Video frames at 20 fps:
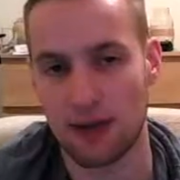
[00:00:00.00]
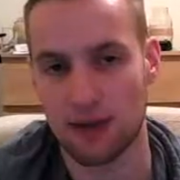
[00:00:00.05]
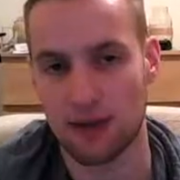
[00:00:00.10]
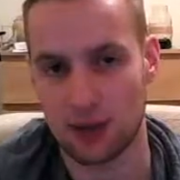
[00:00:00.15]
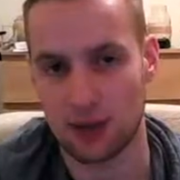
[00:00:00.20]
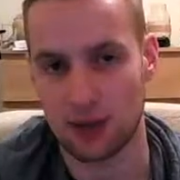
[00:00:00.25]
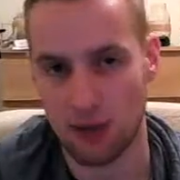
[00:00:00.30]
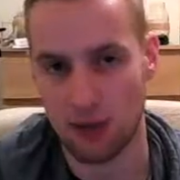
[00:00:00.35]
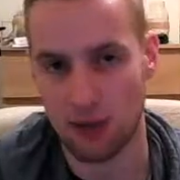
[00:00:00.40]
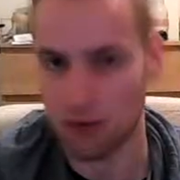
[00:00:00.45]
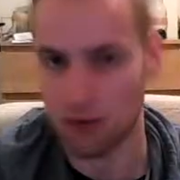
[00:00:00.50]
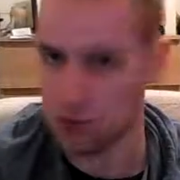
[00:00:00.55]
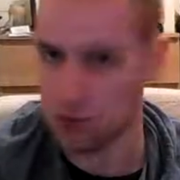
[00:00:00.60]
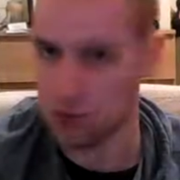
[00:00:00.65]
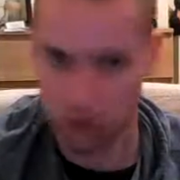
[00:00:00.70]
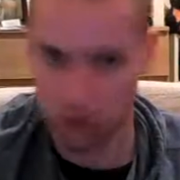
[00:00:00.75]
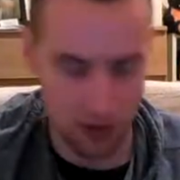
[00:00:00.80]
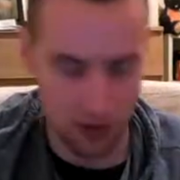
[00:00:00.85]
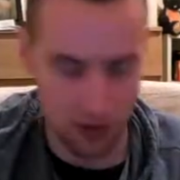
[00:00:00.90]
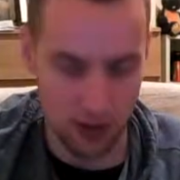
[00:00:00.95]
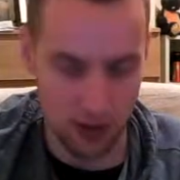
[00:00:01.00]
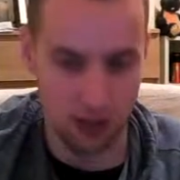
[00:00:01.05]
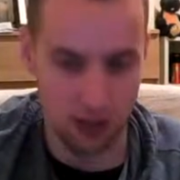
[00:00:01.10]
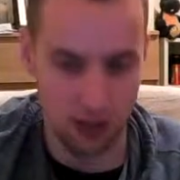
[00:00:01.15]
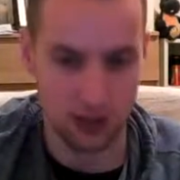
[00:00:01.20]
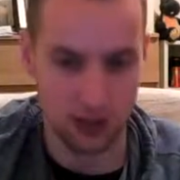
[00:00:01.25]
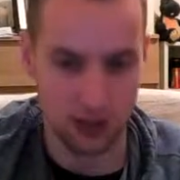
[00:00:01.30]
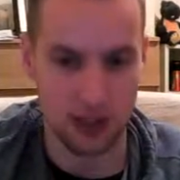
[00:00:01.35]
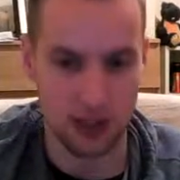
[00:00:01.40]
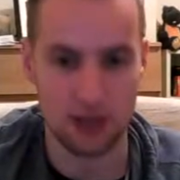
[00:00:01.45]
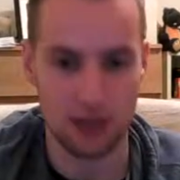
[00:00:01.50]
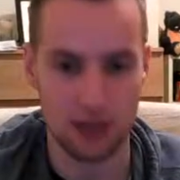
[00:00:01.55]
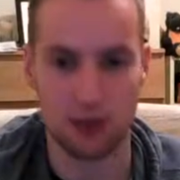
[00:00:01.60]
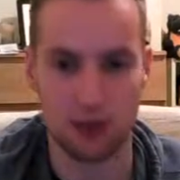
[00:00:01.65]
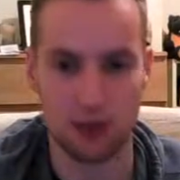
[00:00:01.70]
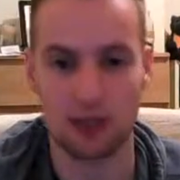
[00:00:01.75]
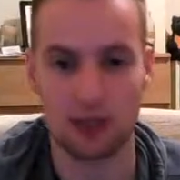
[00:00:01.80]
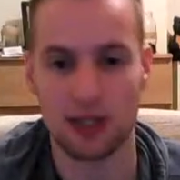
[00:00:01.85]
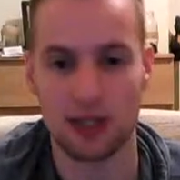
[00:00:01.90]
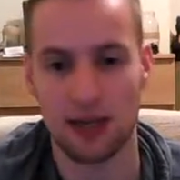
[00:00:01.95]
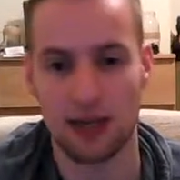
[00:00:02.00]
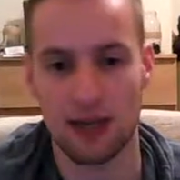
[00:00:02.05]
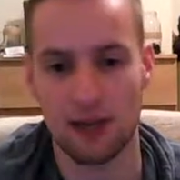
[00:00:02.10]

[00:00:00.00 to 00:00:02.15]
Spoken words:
So you won't use all your cards, okay? You always have